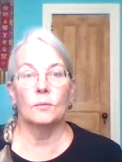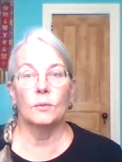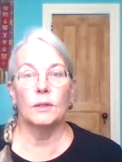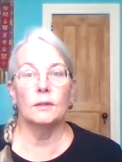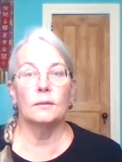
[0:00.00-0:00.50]

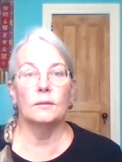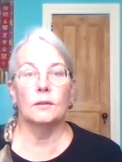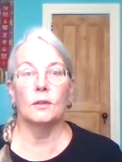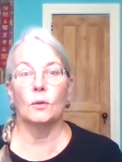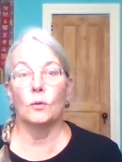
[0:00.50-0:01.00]
We
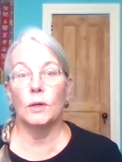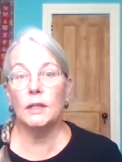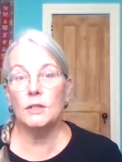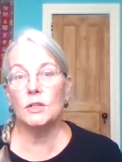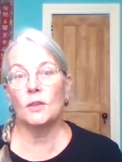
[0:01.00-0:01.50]
greet
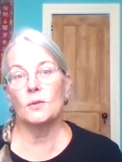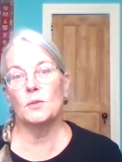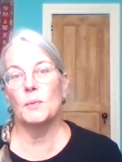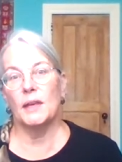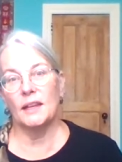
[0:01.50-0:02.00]
each other at the
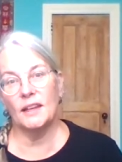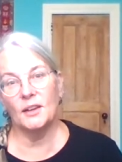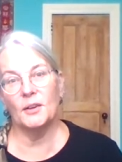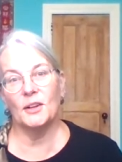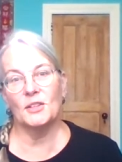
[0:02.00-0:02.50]
beginning,
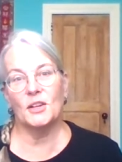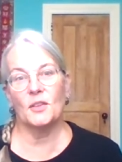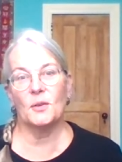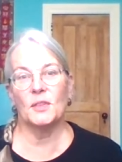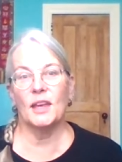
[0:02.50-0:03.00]
greet each
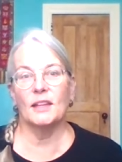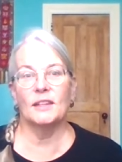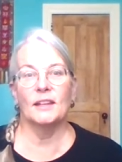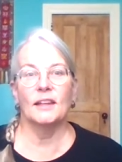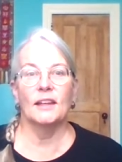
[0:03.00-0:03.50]
other at the ending.